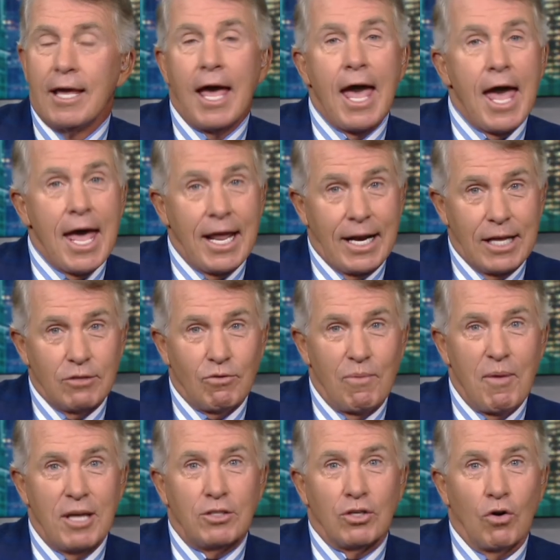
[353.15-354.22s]
and as we
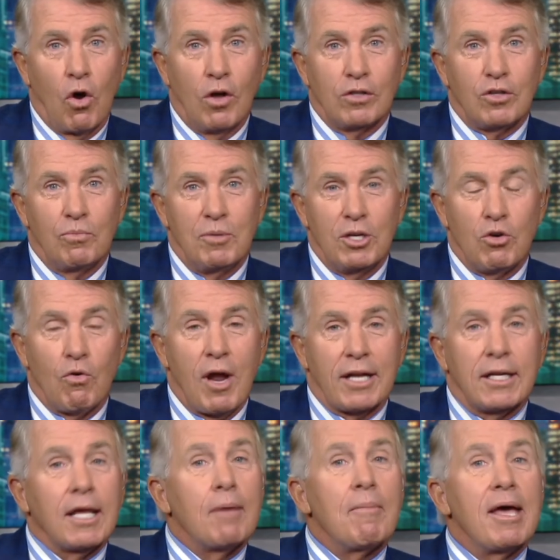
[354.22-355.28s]
mentioned, also be
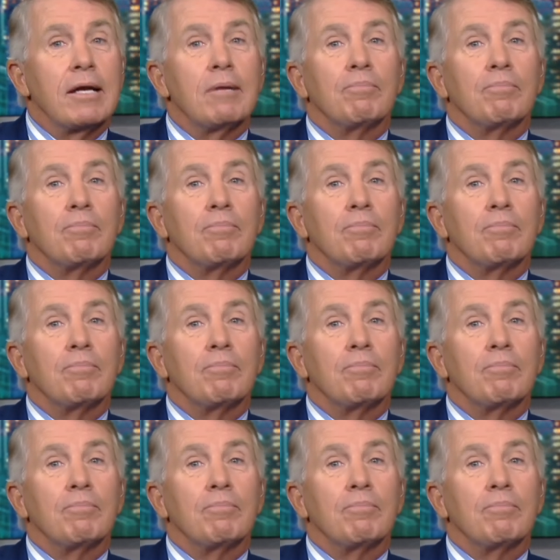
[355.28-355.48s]
directing Amanda